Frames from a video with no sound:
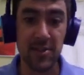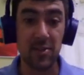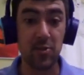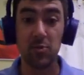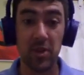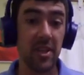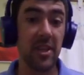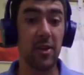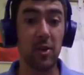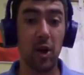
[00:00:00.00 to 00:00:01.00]
There's really
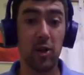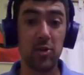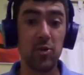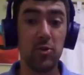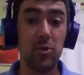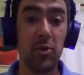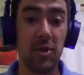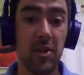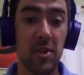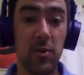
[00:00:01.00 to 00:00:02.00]
a lot to do in
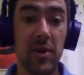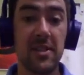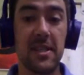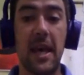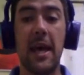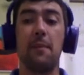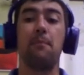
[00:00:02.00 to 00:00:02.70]
the USA.